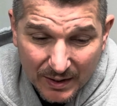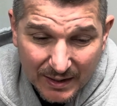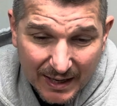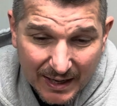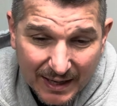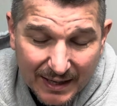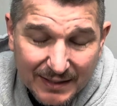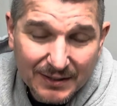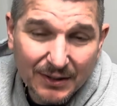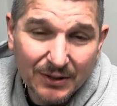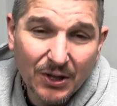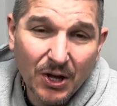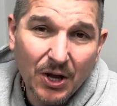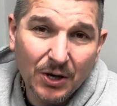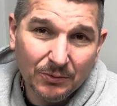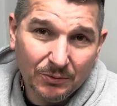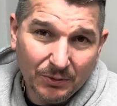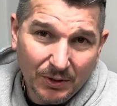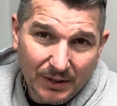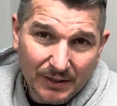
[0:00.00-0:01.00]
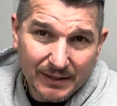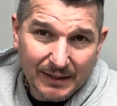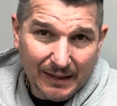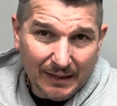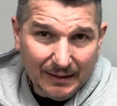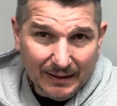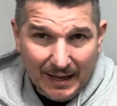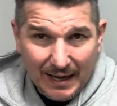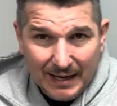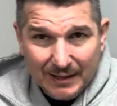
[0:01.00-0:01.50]
day is a long run.
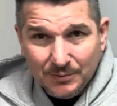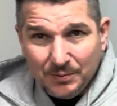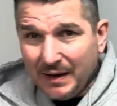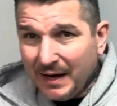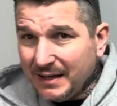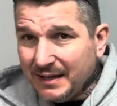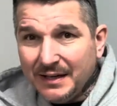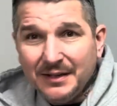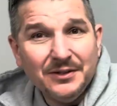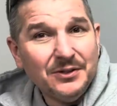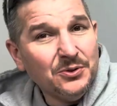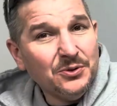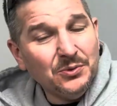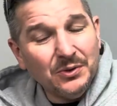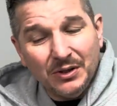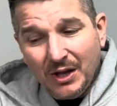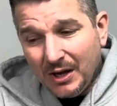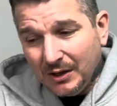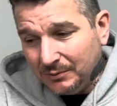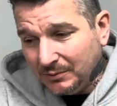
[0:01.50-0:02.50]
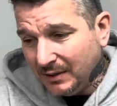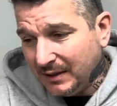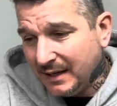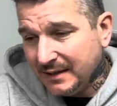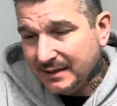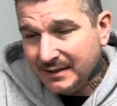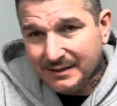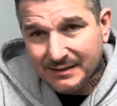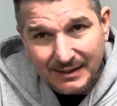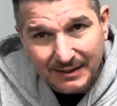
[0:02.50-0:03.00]
Last week I didn't do a long run. I
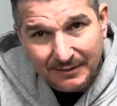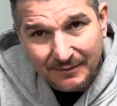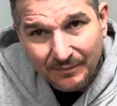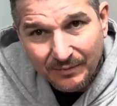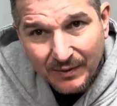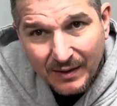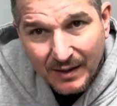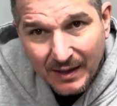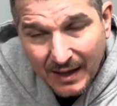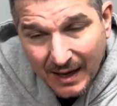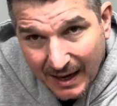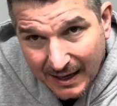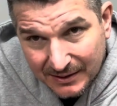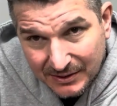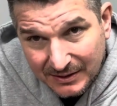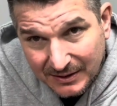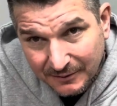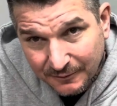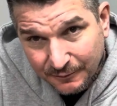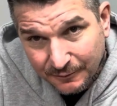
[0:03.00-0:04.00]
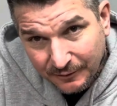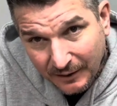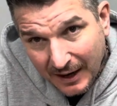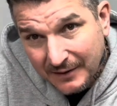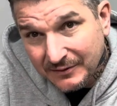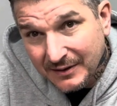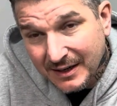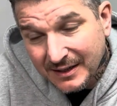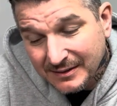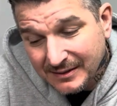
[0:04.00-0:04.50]
actually did
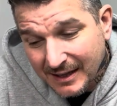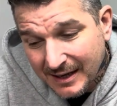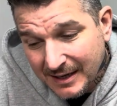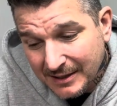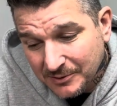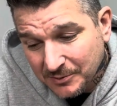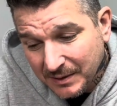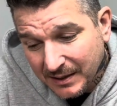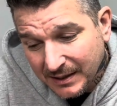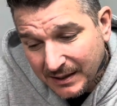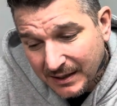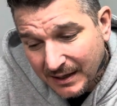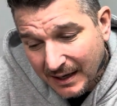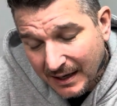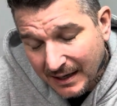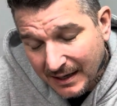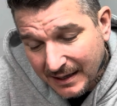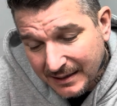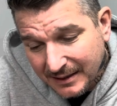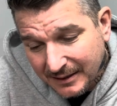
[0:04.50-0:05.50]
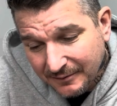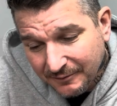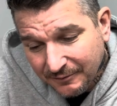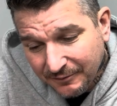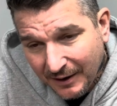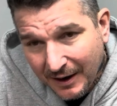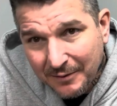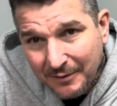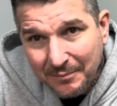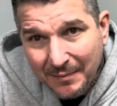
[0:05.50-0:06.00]
5 days last week, and I did
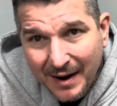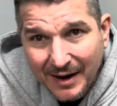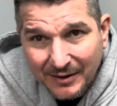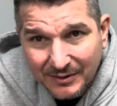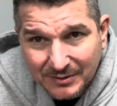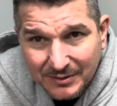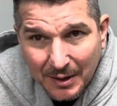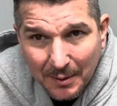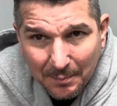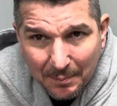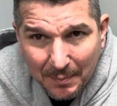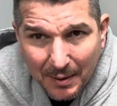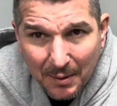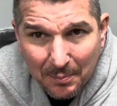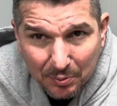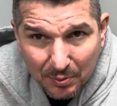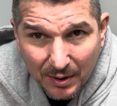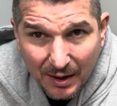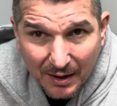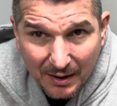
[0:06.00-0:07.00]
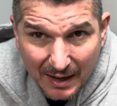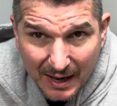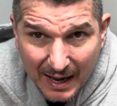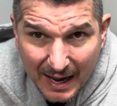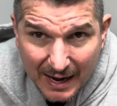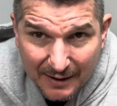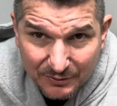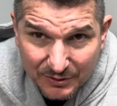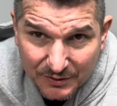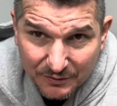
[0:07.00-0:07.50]
5 miles, an
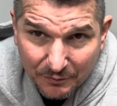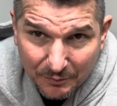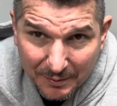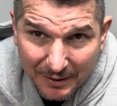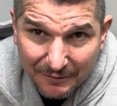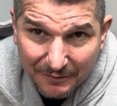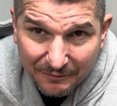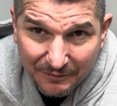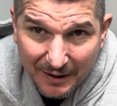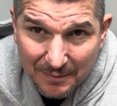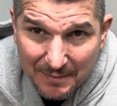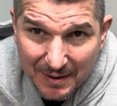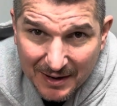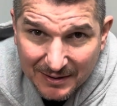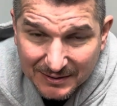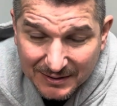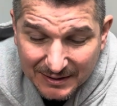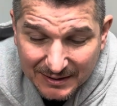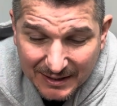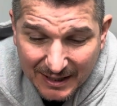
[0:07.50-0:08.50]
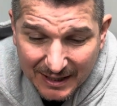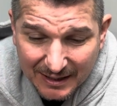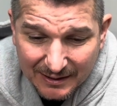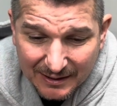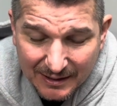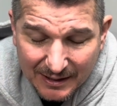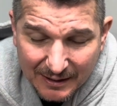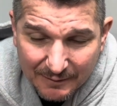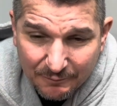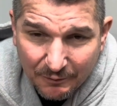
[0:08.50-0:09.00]
average of about 5 miles a day
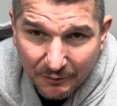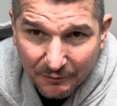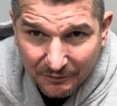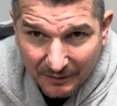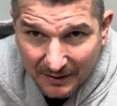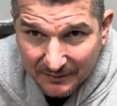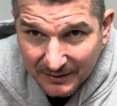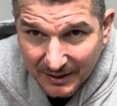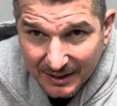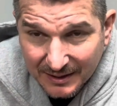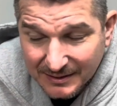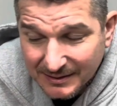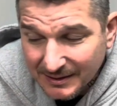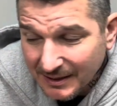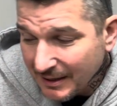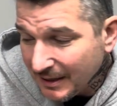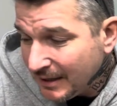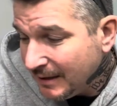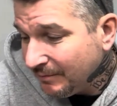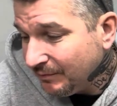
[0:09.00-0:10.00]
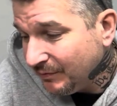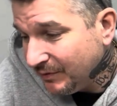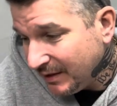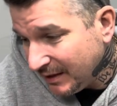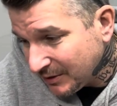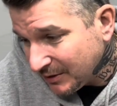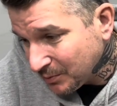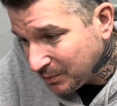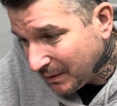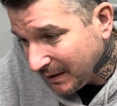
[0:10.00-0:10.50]
for 5 days.
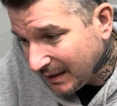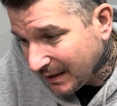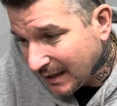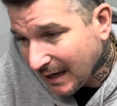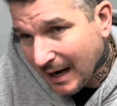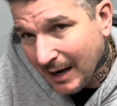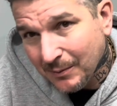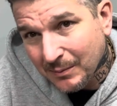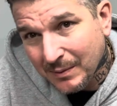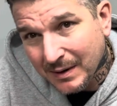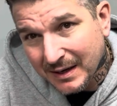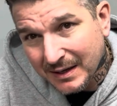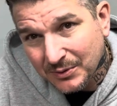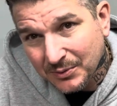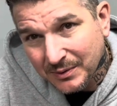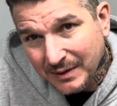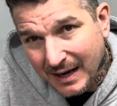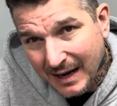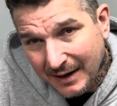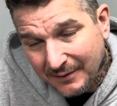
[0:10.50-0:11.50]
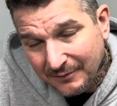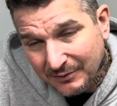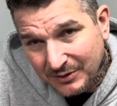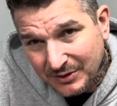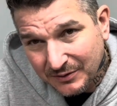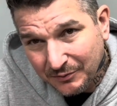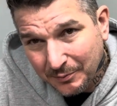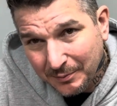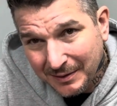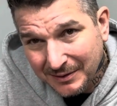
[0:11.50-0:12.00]
This week, I want to do an average
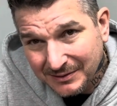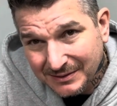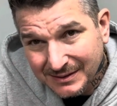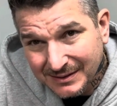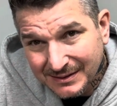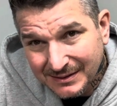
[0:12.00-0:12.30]
of about